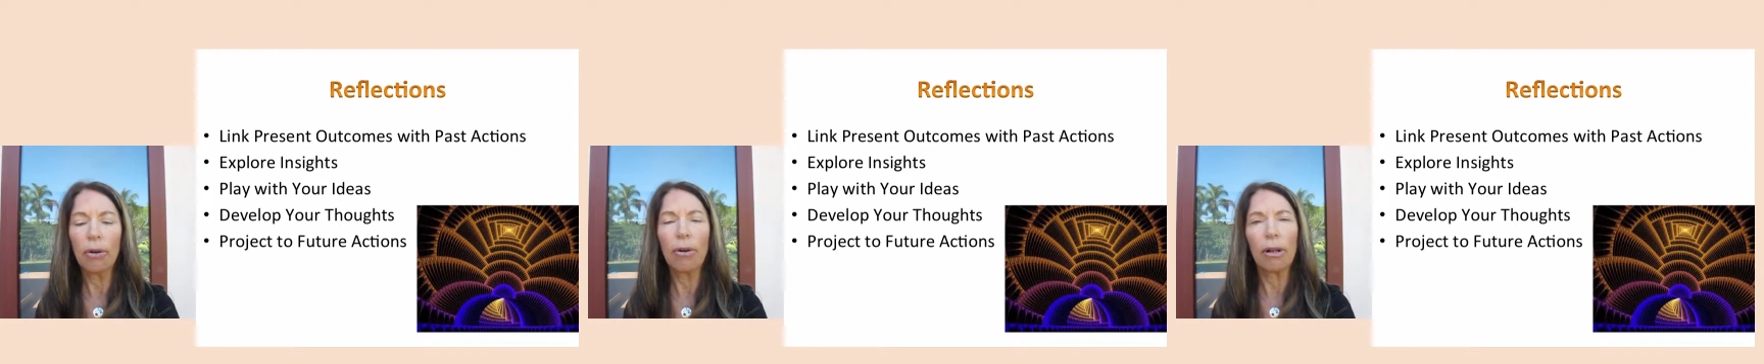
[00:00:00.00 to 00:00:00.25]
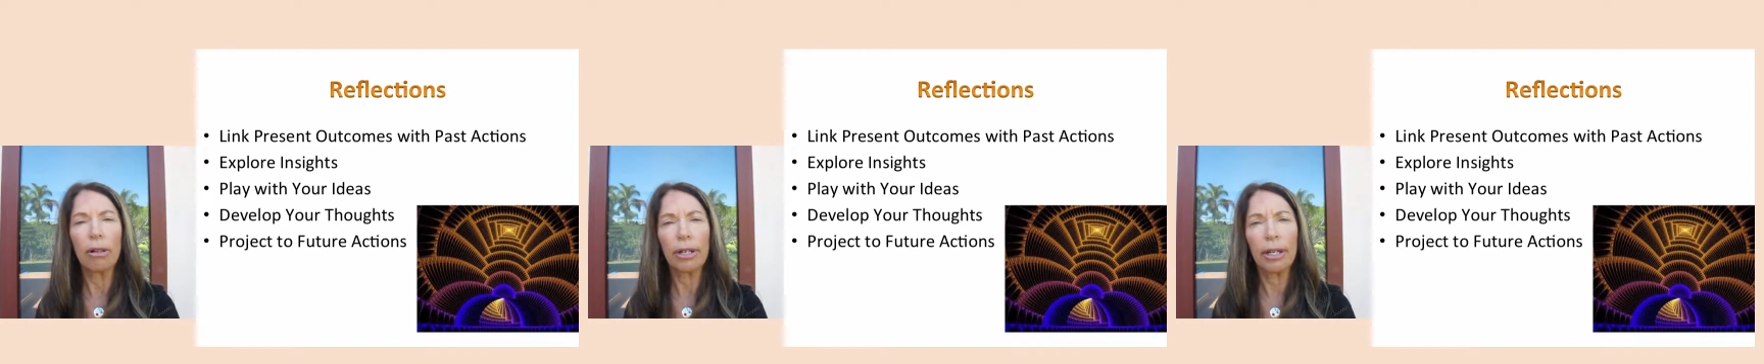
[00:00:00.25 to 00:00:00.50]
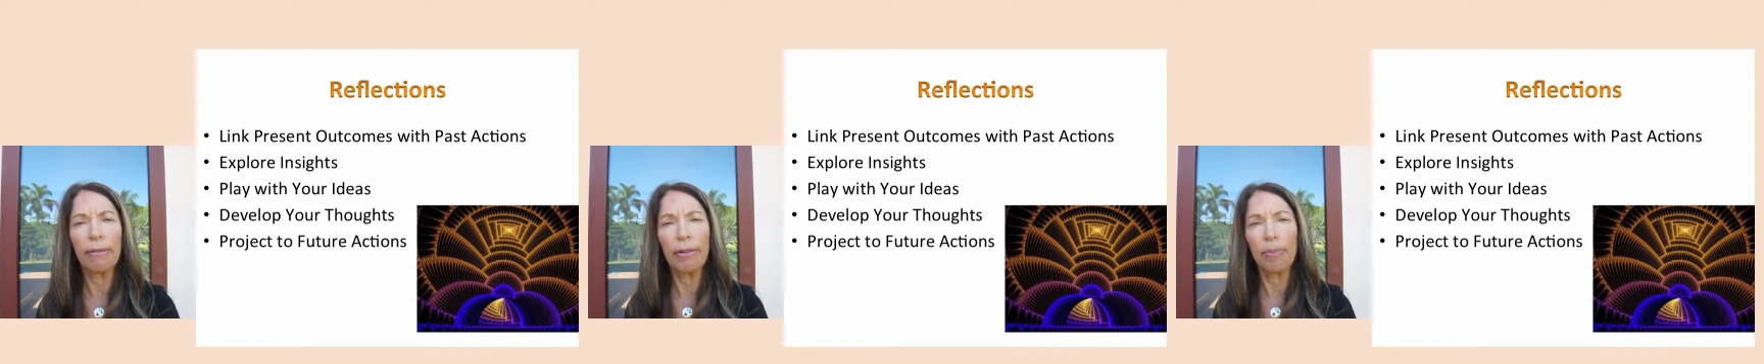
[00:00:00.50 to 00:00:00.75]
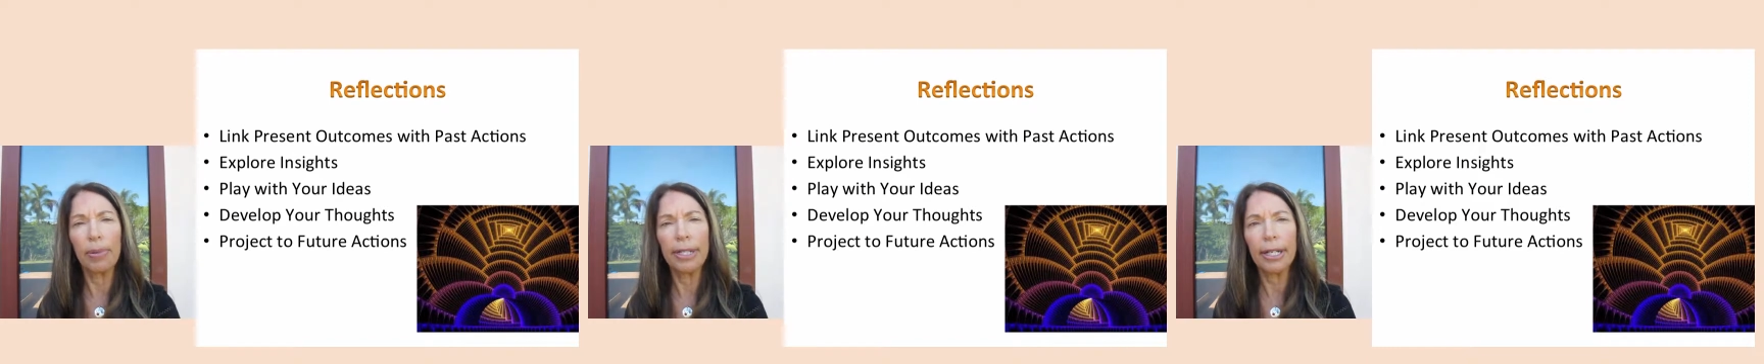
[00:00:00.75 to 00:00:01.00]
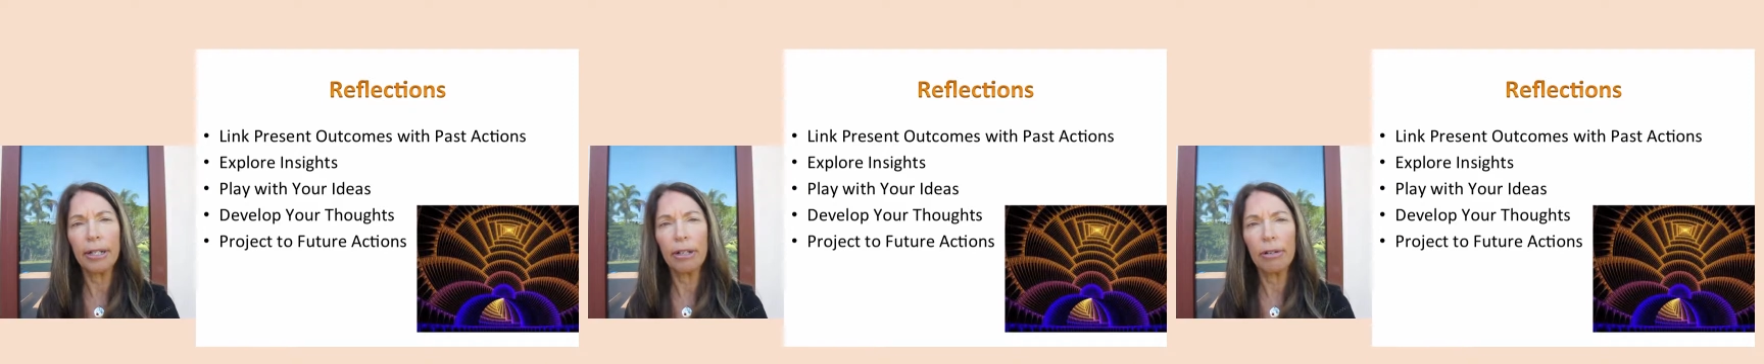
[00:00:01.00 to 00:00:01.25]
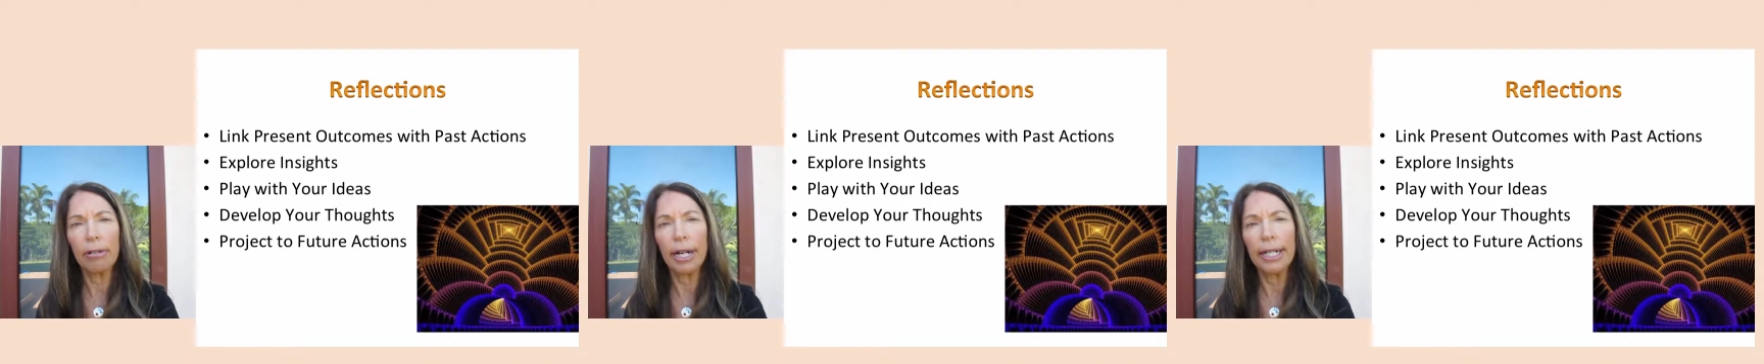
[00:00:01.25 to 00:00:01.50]
or looking for
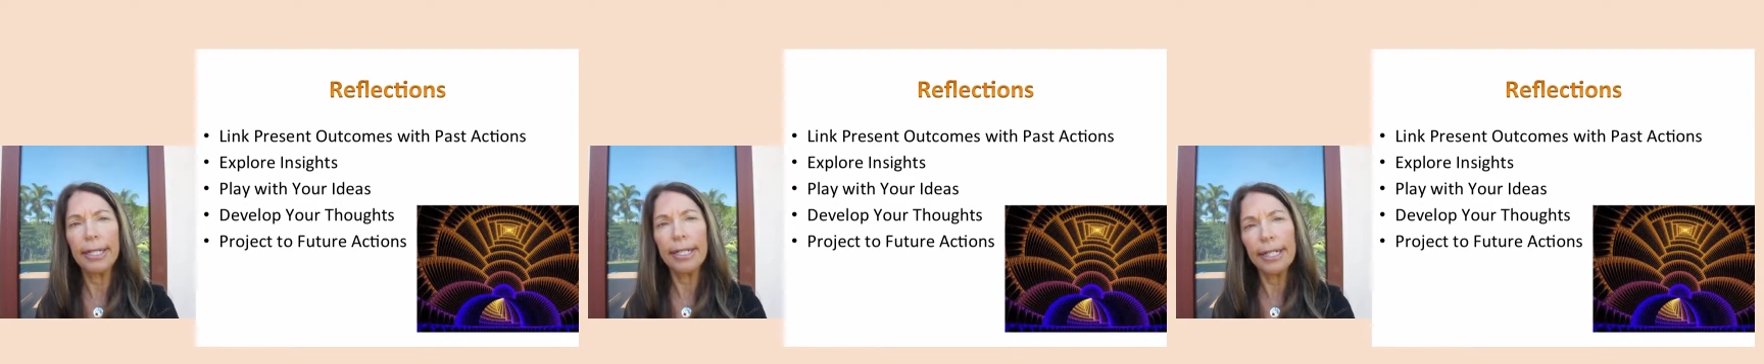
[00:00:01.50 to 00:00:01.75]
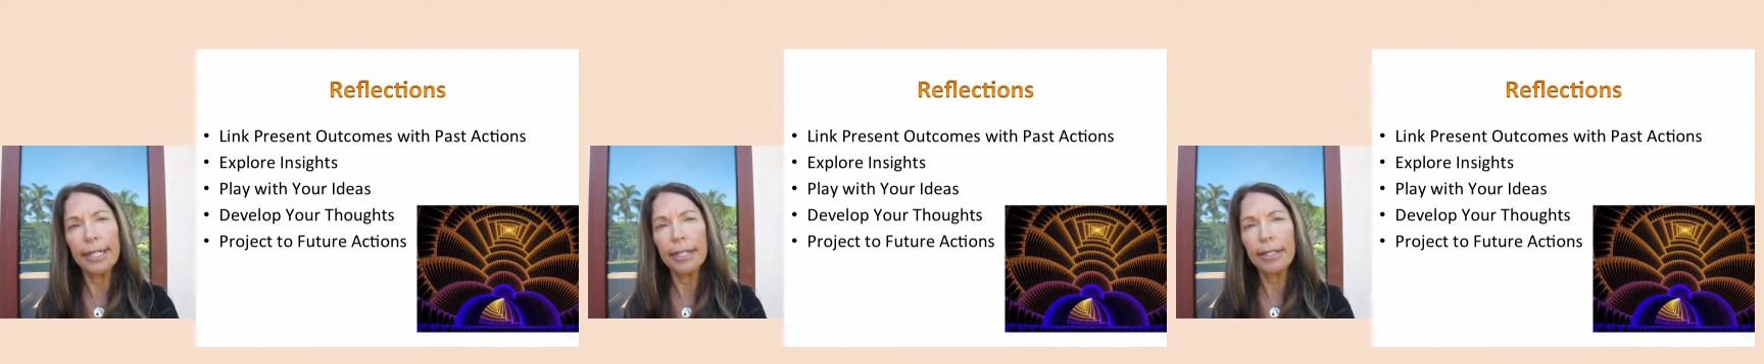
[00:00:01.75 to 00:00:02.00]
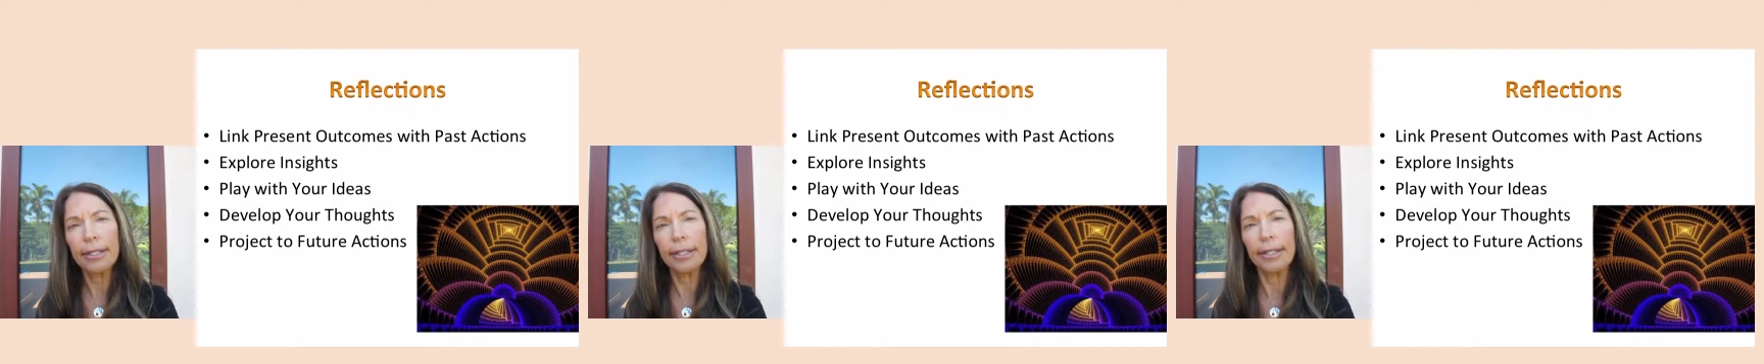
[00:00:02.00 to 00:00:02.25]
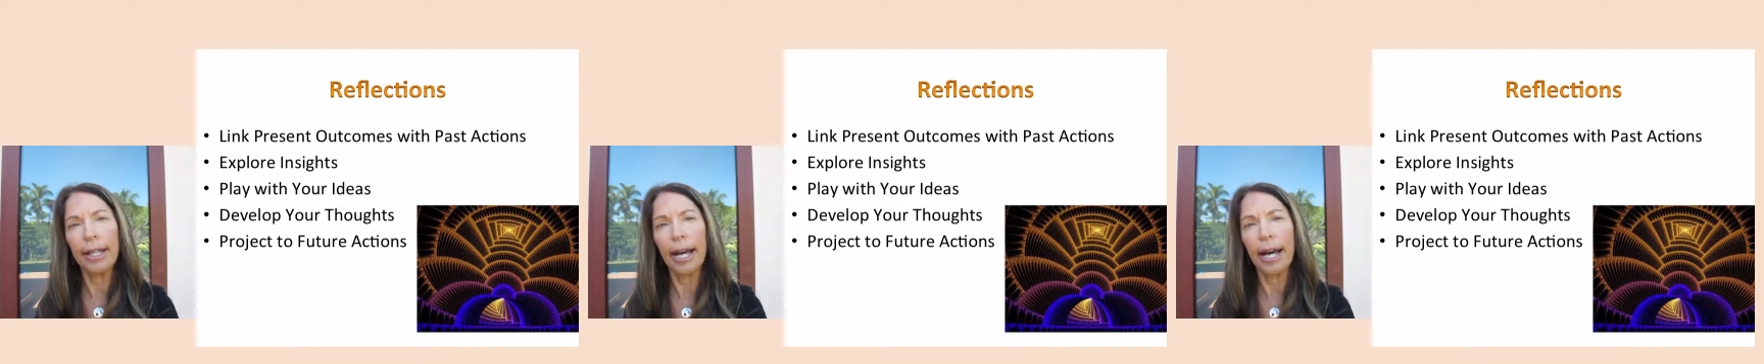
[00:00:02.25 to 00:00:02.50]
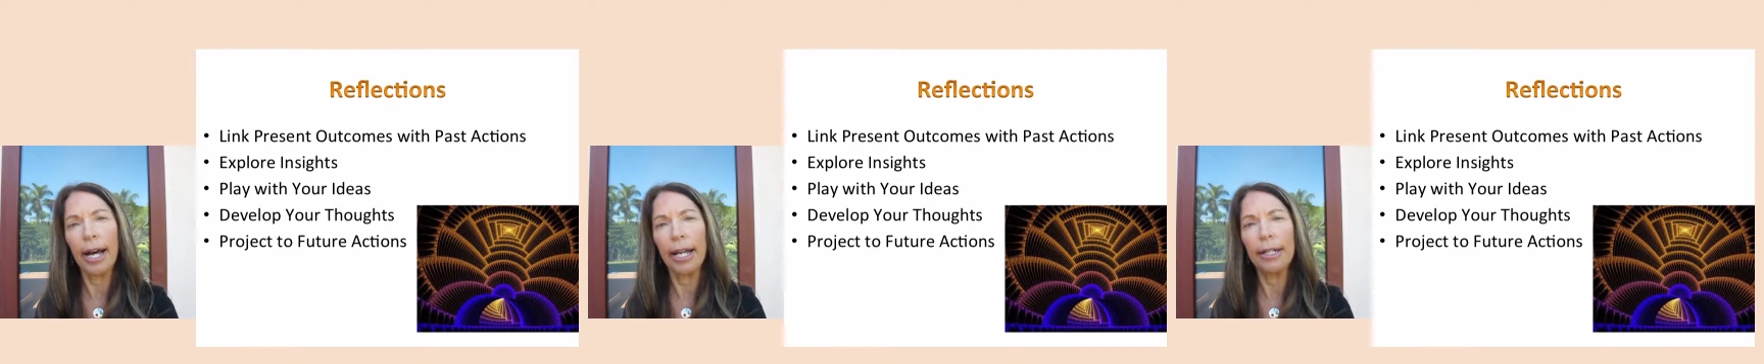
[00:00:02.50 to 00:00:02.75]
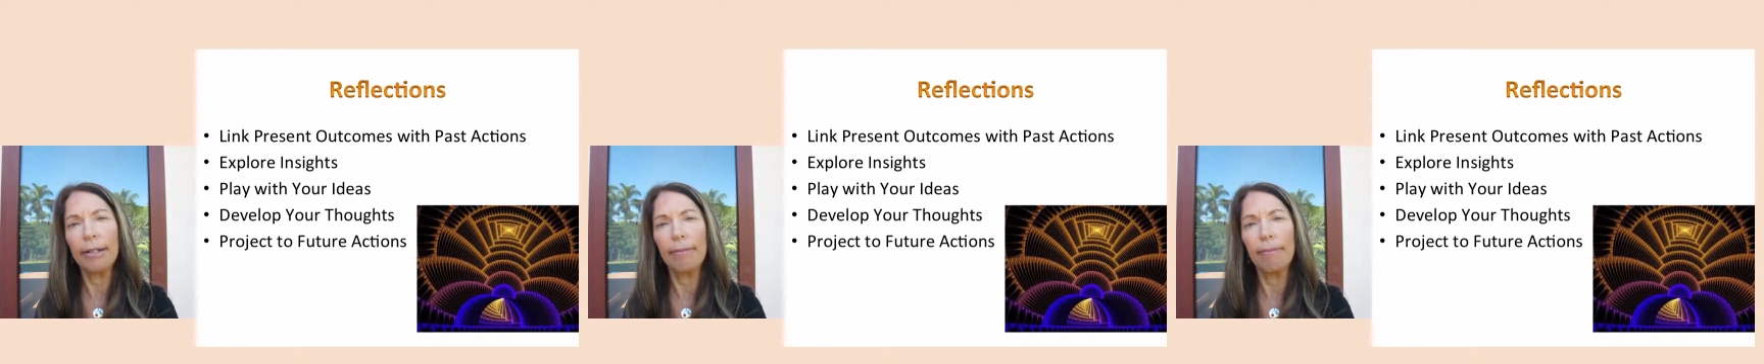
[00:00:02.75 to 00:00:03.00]
particular ideas that